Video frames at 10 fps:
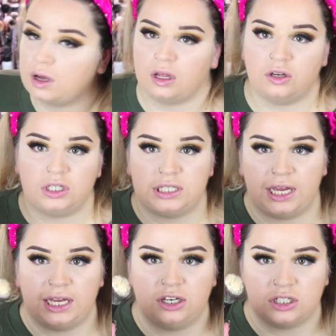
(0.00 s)
usually
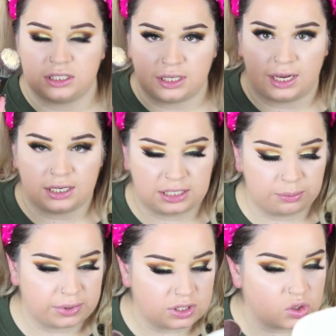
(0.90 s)
take it and just kind of
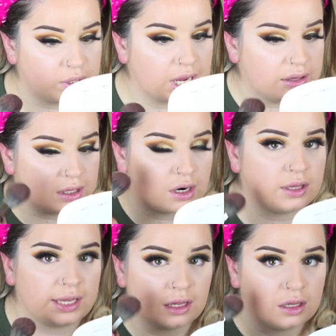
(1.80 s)
dip into it, and then I'll
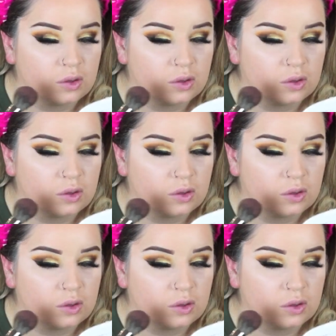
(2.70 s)
like